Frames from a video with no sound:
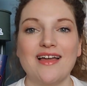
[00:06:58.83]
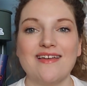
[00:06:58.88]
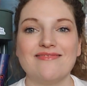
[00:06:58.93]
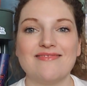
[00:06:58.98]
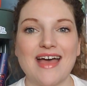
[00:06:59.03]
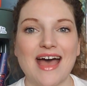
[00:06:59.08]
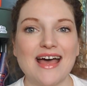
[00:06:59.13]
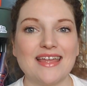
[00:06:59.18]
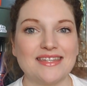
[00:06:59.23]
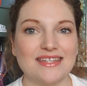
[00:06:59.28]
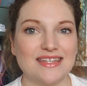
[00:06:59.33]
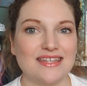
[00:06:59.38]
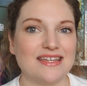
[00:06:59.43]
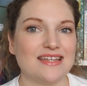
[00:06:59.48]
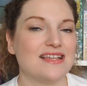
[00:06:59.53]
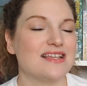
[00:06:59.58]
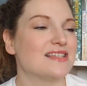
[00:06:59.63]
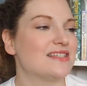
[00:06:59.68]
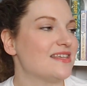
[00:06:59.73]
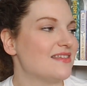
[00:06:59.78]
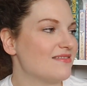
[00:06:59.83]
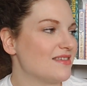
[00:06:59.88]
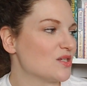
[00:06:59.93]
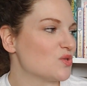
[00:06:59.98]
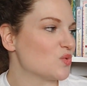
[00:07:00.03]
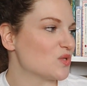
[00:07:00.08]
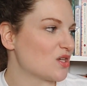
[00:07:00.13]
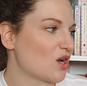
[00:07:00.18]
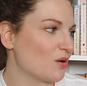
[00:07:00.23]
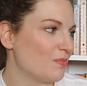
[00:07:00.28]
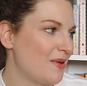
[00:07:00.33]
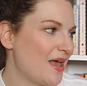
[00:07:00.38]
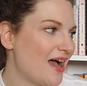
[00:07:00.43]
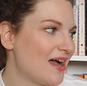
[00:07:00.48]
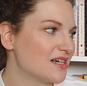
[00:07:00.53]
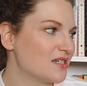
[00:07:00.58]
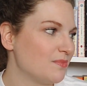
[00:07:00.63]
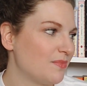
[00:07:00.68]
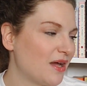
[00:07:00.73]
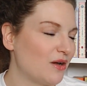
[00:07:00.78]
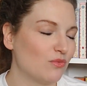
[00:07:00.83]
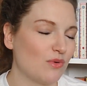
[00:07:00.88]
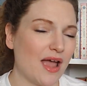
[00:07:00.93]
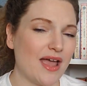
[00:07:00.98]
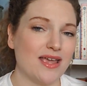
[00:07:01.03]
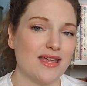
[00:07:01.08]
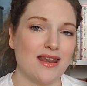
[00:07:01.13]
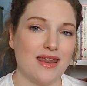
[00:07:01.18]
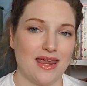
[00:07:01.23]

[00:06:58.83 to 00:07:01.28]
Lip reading: and that is This Was Our Pact by Ryan